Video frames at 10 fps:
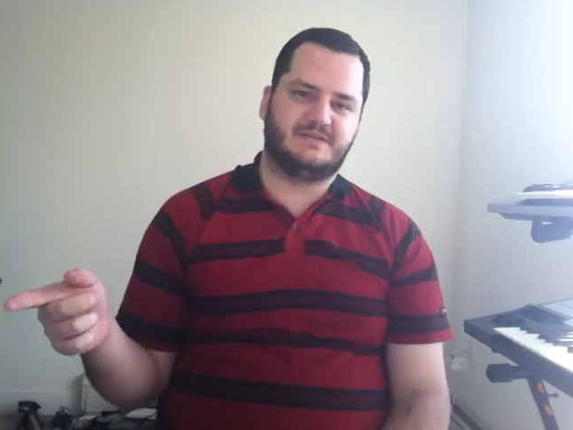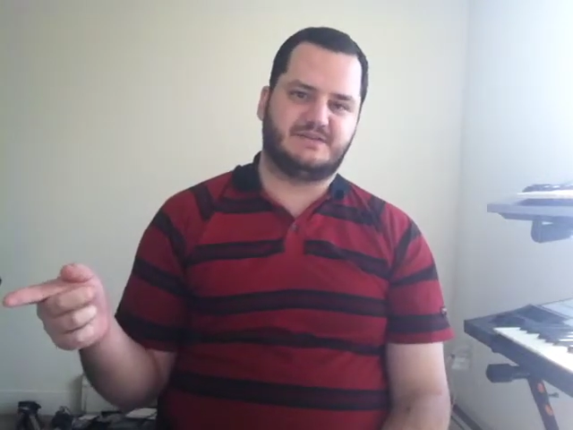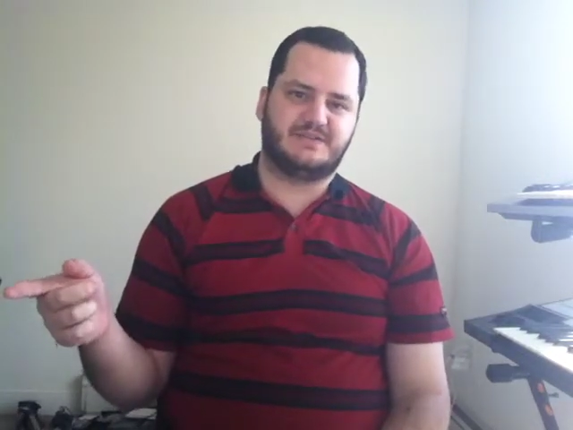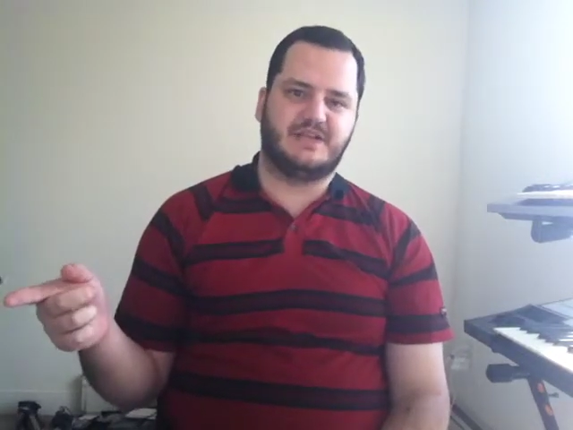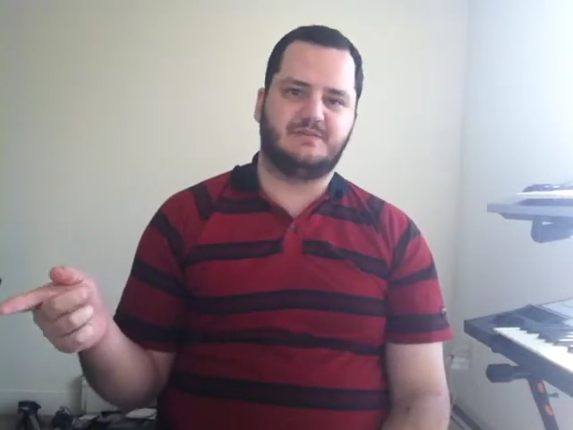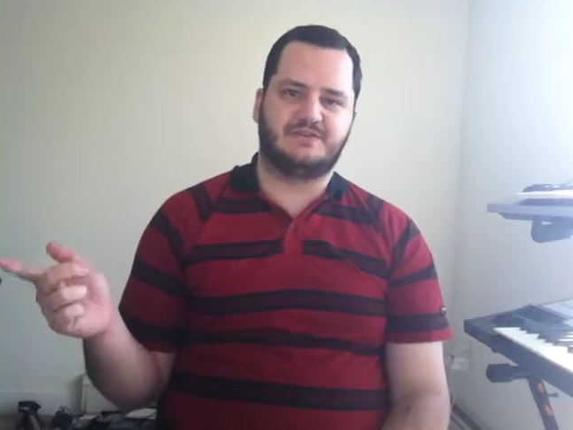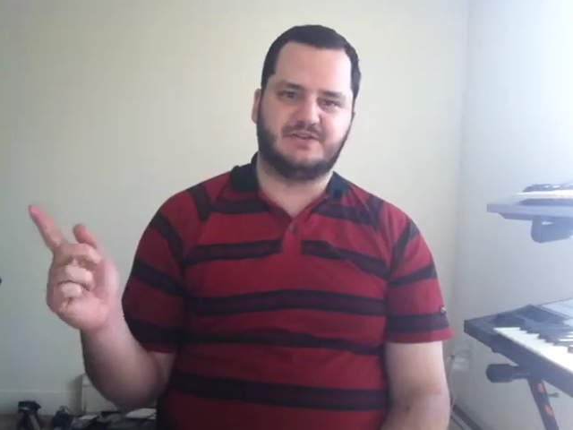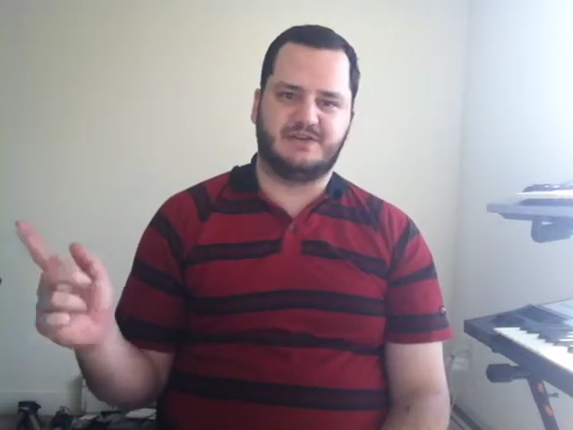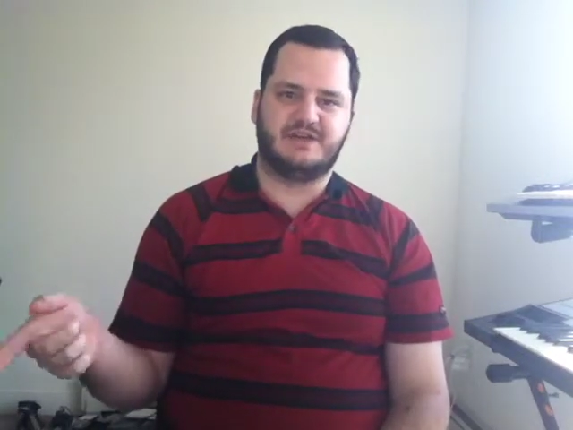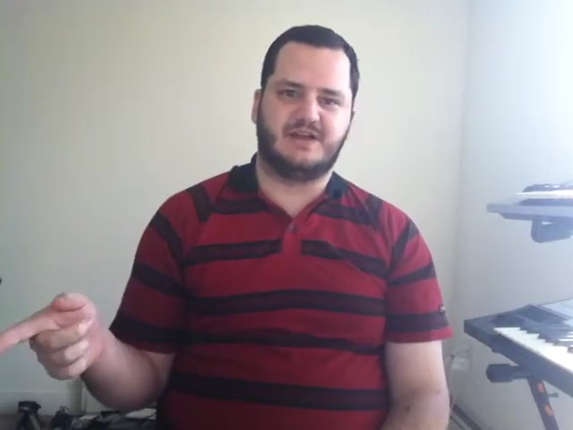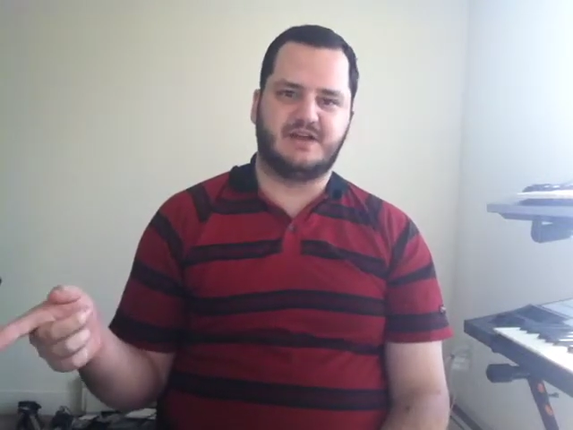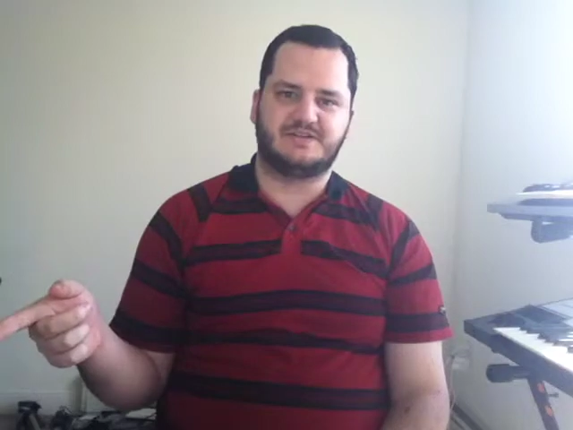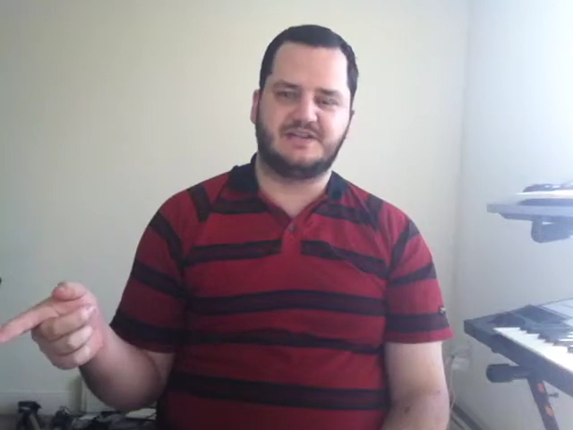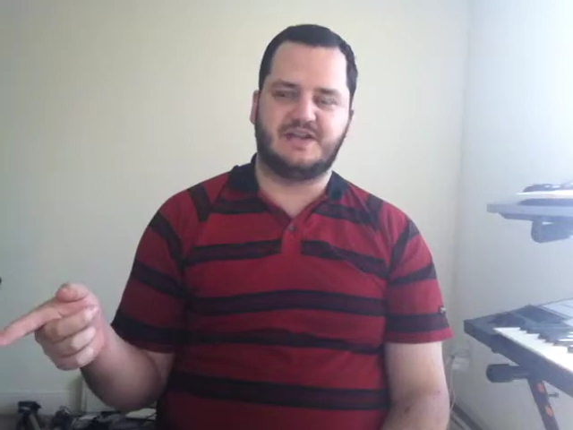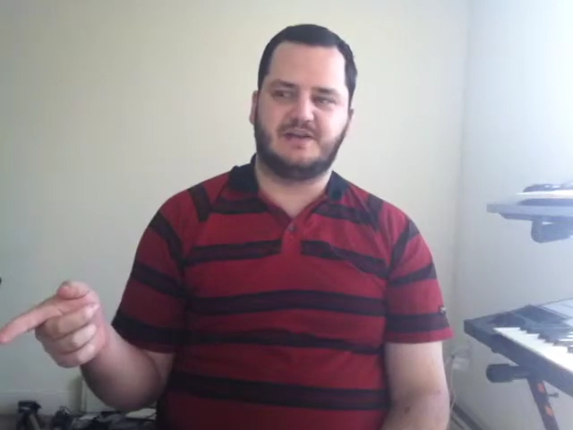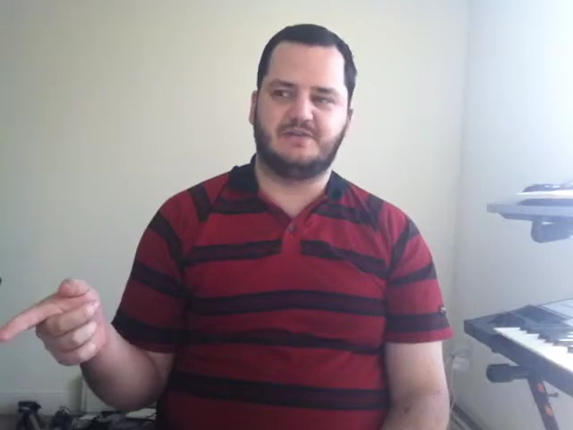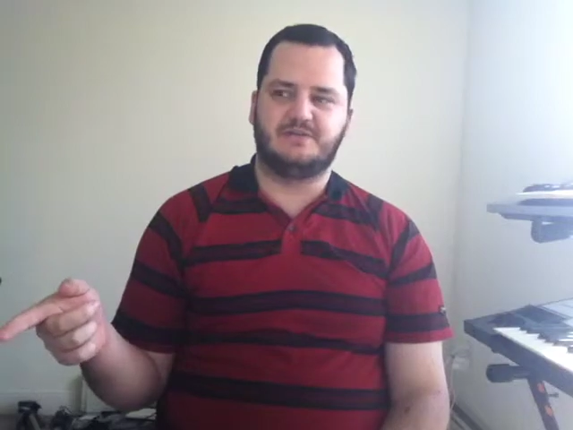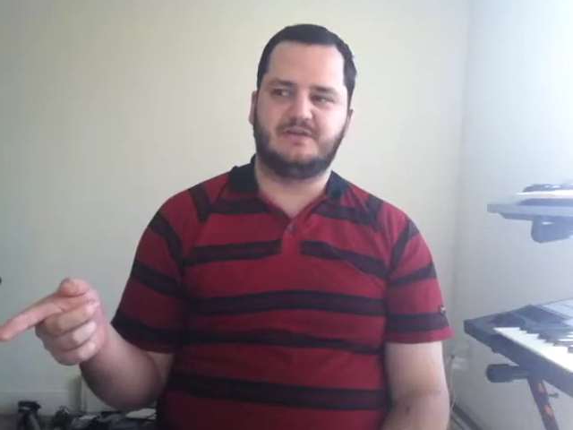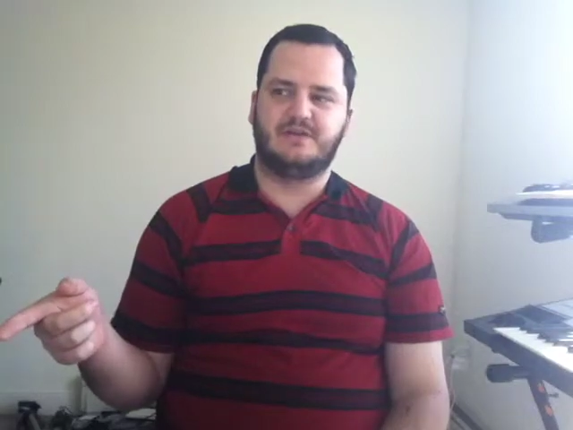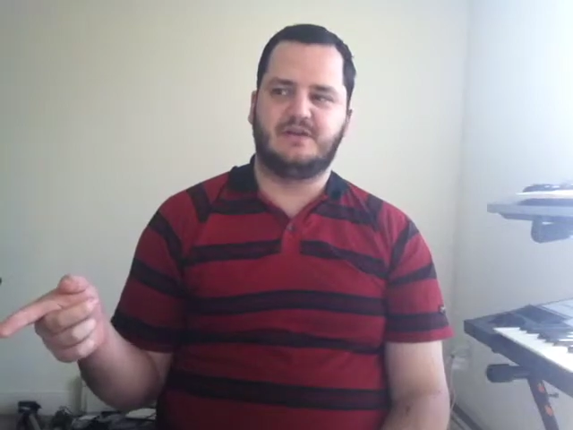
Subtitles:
scheme was going to get knocked down.